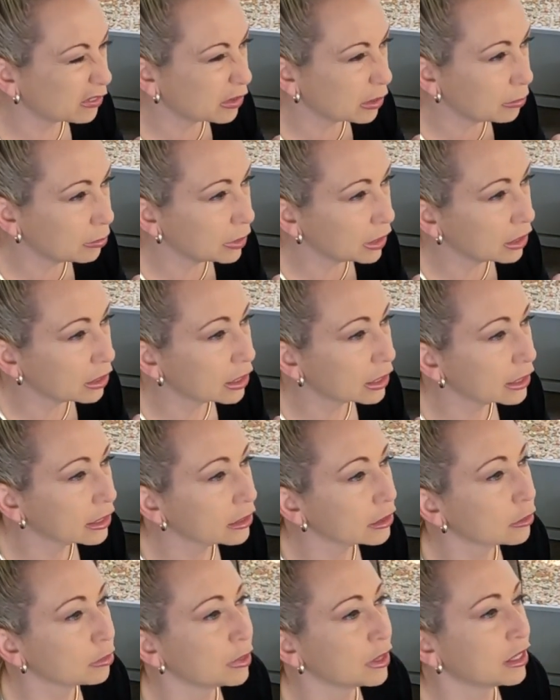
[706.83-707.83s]
if I'm being
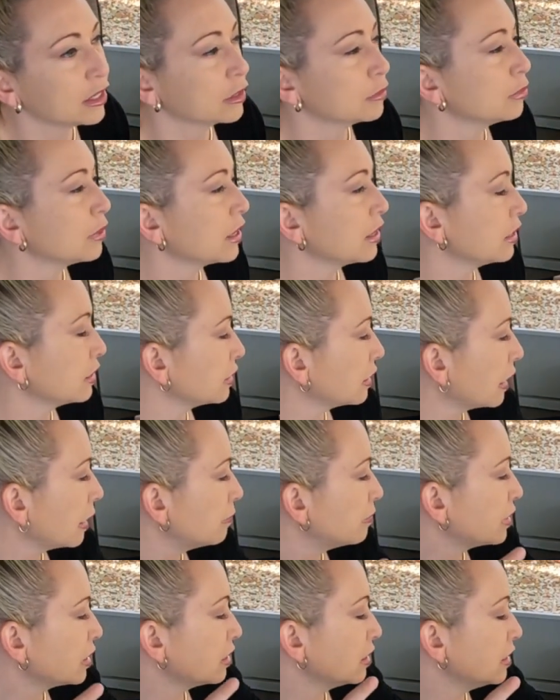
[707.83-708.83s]
honest, because by the
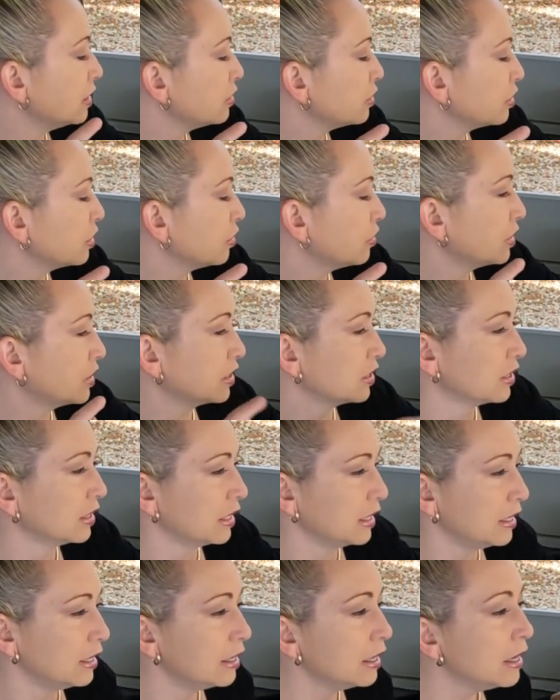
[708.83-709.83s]
time that these go to
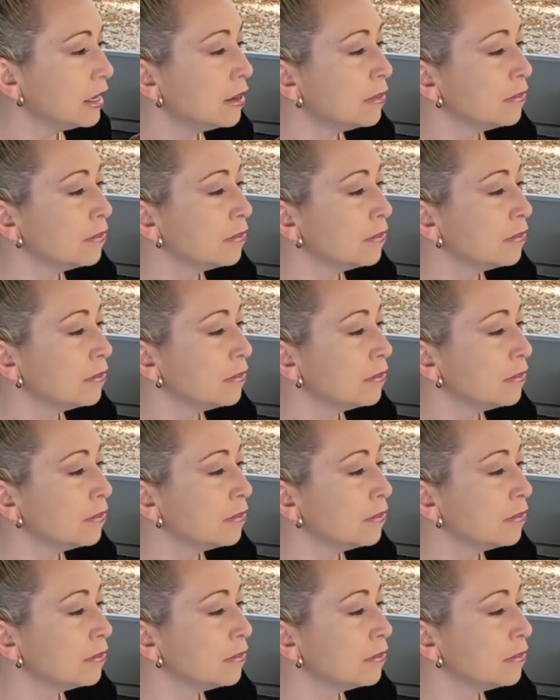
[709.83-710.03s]
seed,